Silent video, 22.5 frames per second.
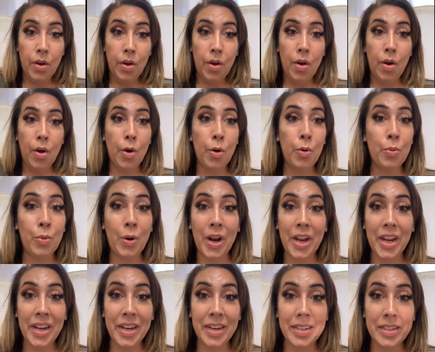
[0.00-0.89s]
All
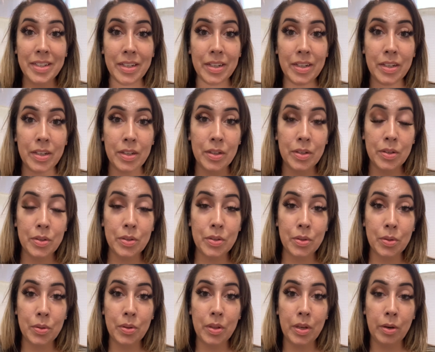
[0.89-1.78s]
right,
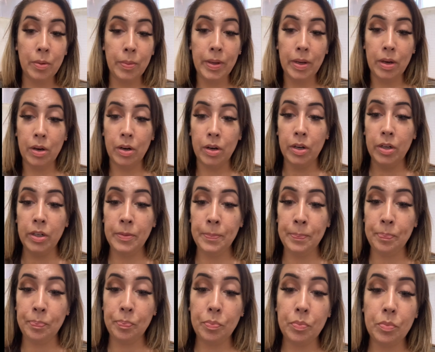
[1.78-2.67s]
so there we are.
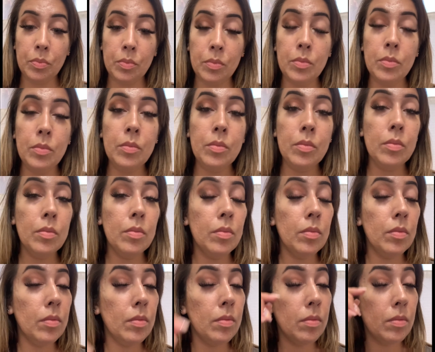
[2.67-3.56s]

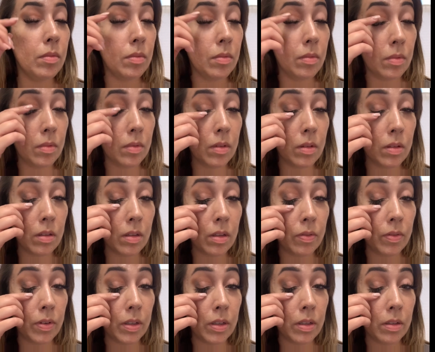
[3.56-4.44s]
Let's see
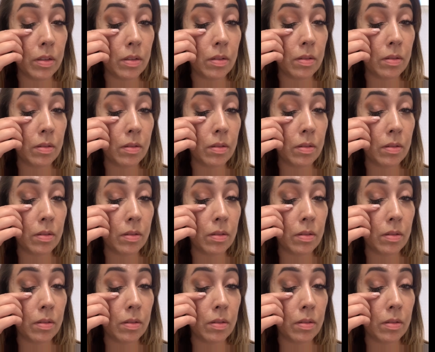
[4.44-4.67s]
if I can